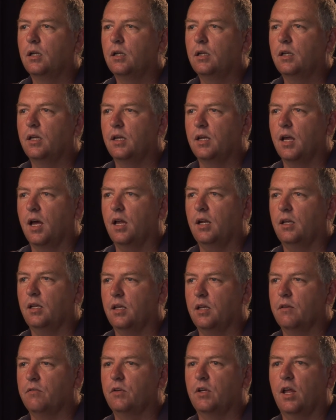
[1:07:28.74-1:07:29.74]
did not
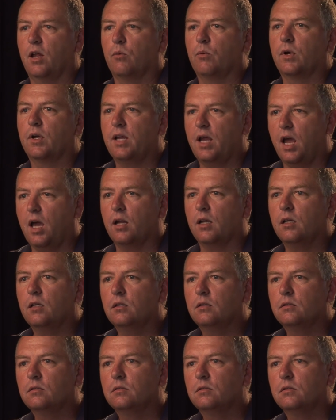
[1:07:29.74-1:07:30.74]
live in Delaware County?
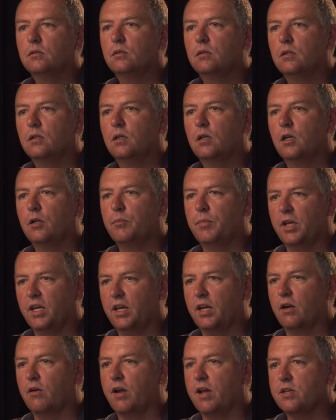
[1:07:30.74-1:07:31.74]
It'd be an
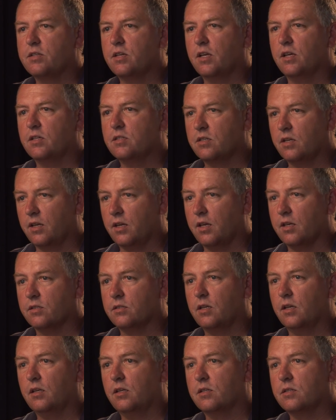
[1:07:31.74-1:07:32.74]
interesting
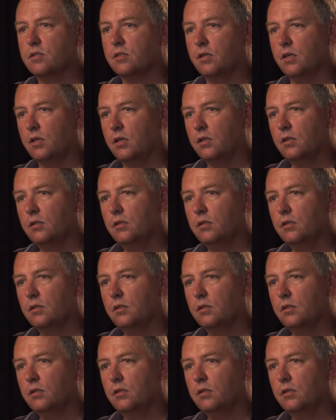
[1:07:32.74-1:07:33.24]
statistic to see,